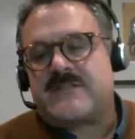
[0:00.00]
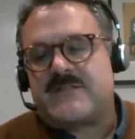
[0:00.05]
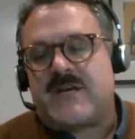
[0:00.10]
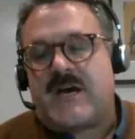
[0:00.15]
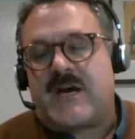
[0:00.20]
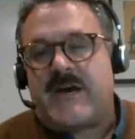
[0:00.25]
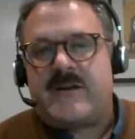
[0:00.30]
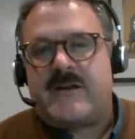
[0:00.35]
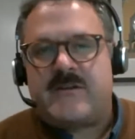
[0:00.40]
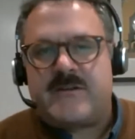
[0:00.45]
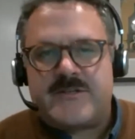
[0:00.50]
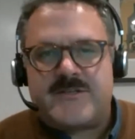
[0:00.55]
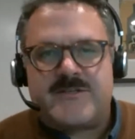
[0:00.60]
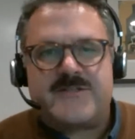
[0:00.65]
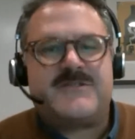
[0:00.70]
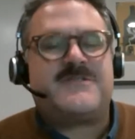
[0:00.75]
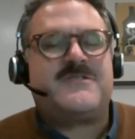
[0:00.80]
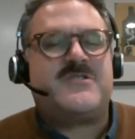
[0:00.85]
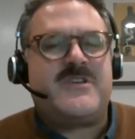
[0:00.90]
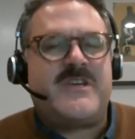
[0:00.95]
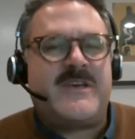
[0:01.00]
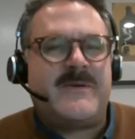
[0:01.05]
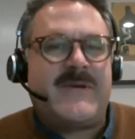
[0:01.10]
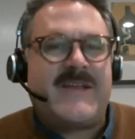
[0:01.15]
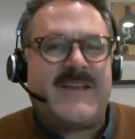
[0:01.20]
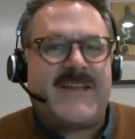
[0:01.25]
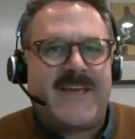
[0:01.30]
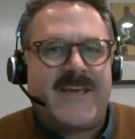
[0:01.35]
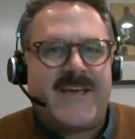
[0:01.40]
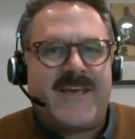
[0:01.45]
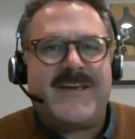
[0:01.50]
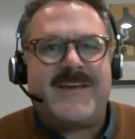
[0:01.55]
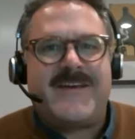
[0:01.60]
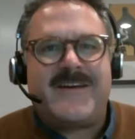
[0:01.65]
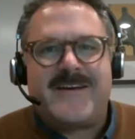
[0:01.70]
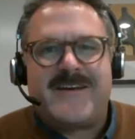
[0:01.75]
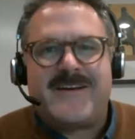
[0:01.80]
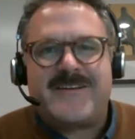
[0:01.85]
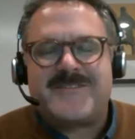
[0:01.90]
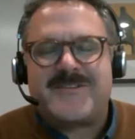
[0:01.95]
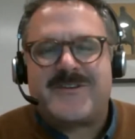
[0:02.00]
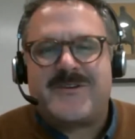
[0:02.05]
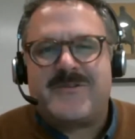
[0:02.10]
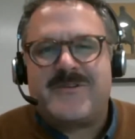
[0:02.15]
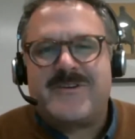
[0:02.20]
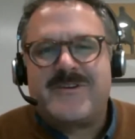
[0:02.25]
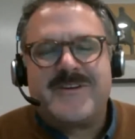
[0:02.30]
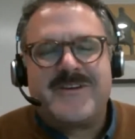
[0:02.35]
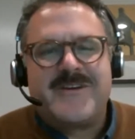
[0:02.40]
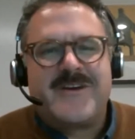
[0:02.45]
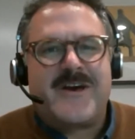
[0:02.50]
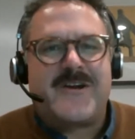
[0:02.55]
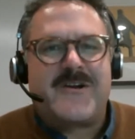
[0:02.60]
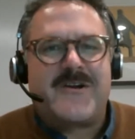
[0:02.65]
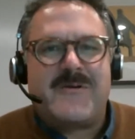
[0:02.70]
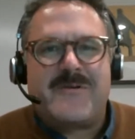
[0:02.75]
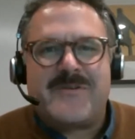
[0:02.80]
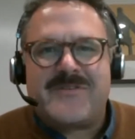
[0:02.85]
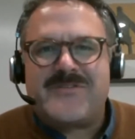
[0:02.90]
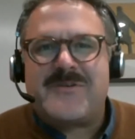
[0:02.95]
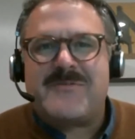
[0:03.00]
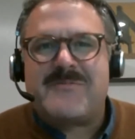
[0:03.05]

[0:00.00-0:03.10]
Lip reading: title is TBD. So I don't know.